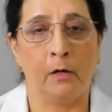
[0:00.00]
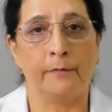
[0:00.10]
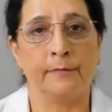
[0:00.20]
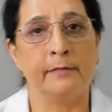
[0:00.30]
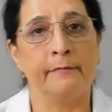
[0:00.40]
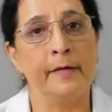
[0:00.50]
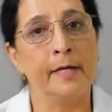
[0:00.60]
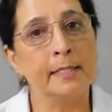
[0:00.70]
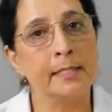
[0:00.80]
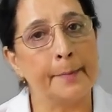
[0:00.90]
of
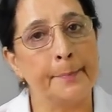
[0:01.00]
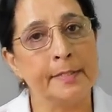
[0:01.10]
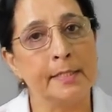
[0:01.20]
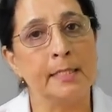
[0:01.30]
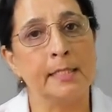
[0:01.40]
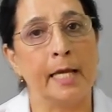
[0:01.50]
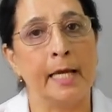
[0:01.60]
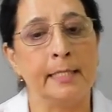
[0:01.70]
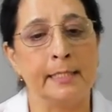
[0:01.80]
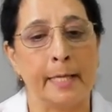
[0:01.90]
severe sepsis
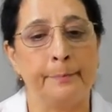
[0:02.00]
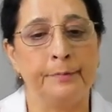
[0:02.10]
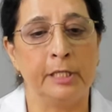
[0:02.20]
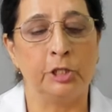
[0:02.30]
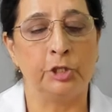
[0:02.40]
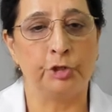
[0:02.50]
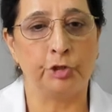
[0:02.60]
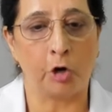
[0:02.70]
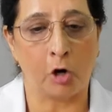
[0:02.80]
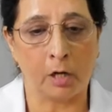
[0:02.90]
and septic
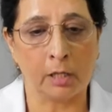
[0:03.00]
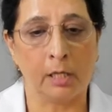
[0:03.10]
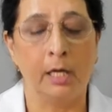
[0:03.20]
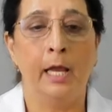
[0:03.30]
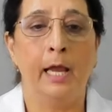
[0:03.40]
shock.